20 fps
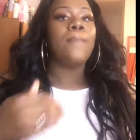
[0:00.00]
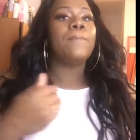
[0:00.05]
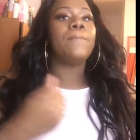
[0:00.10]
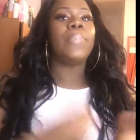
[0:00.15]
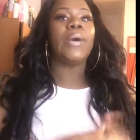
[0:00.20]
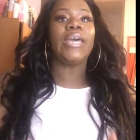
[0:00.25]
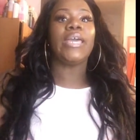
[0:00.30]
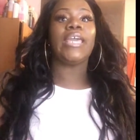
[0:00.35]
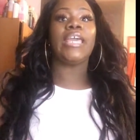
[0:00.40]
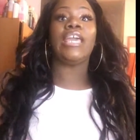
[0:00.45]

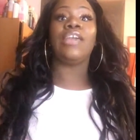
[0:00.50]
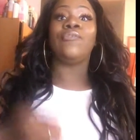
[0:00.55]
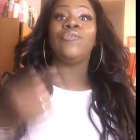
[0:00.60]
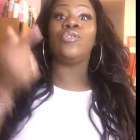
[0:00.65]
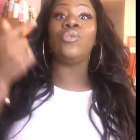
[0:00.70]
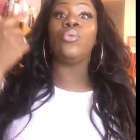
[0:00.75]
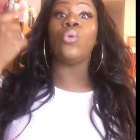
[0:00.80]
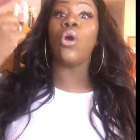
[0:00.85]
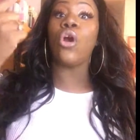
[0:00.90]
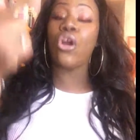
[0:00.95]
But if
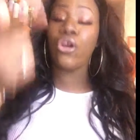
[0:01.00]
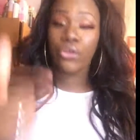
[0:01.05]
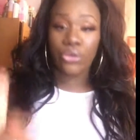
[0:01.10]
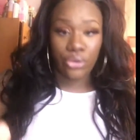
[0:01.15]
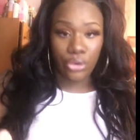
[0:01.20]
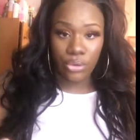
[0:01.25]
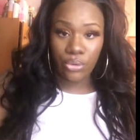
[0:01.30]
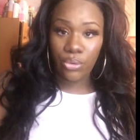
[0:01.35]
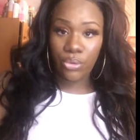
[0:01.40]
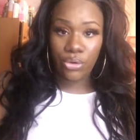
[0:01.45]
you are
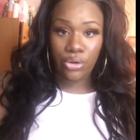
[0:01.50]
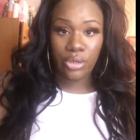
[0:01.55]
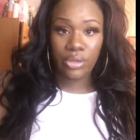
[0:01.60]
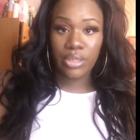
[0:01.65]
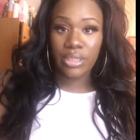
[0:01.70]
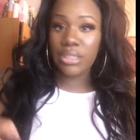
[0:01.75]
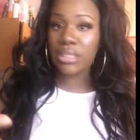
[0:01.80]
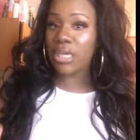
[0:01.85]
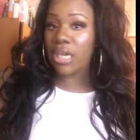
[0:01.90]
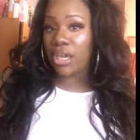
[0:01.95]
gonna order
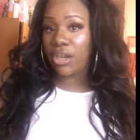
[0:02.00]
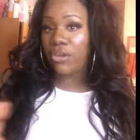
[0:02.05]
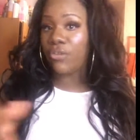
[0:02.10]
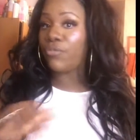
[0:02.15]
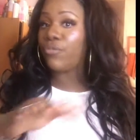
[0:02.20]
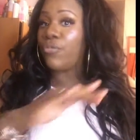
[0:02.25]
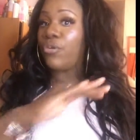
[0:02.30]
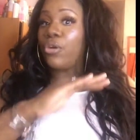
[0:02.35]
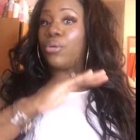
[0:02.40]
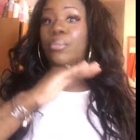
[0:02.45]
this hair
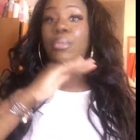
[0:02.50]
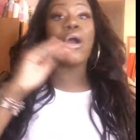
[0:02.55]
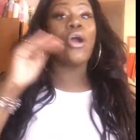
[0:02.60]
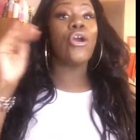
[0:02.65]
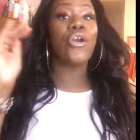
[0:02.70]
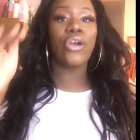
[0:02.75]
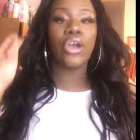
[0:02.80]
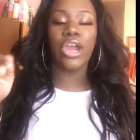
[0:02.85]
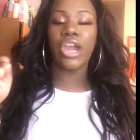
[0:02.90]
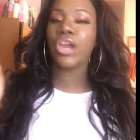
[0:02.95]
from
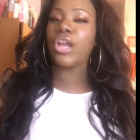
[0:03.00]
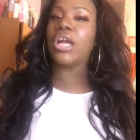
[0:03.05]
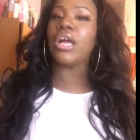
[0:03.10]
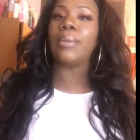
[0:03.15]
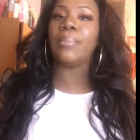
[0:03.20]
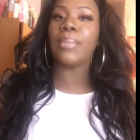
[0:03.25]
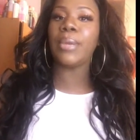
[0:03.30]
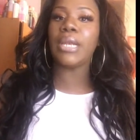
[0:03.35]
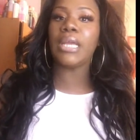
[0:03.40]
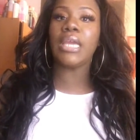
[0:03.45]
Her Hair
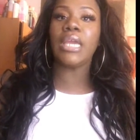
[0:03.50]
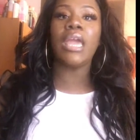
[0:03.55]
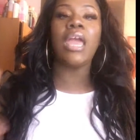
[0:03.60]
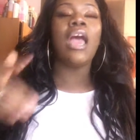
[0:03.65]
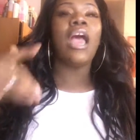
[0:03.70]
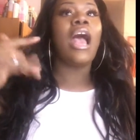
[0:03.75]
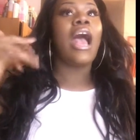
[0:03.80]
Company,